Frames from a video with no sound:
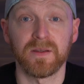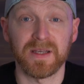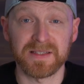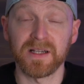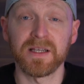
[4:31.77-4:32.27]

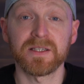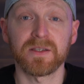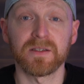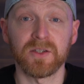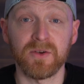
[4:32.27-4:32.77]
that is at
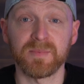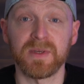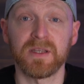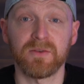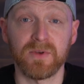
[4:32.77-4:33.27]
least
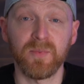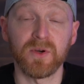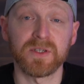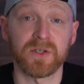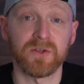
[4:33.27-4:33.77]
USB
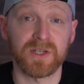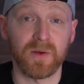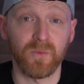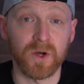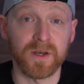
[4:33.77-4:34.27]
3.2
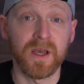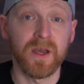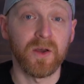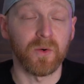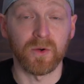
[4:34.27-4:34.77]
Gen 1
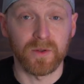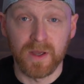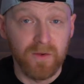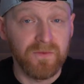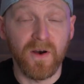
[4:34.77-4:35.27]
or
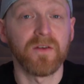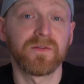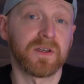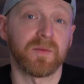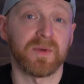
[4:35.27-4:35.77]
5
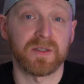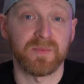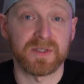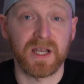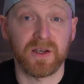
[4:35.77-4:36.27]
gigabits
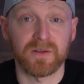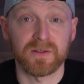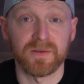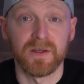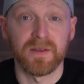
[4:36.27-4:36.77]
per
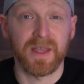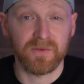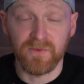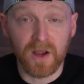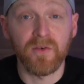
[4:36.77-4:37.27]
second. That's
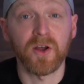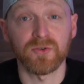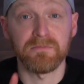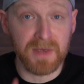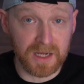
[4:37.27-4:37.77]

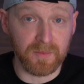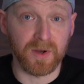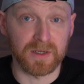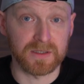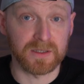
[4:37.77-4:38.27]
500
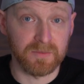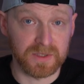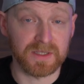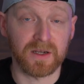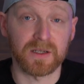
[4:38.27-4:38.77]
megabytes per
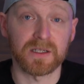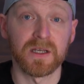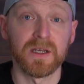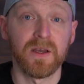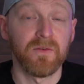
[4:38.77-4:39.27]
second.
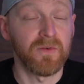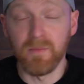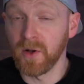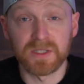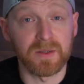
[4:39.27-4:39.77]
For
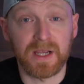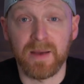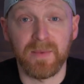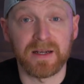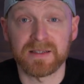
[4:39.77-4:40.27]

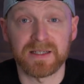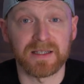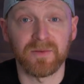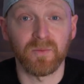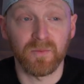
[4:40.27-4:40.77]
multicam
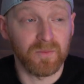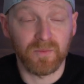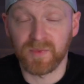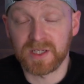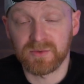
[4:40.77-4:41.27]
editing,
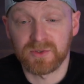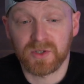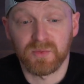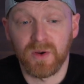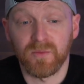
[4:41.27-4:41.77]
this
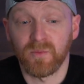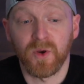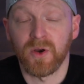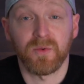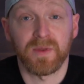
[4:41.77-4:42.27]
just won't
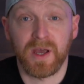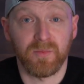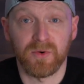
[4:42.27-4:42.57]
work without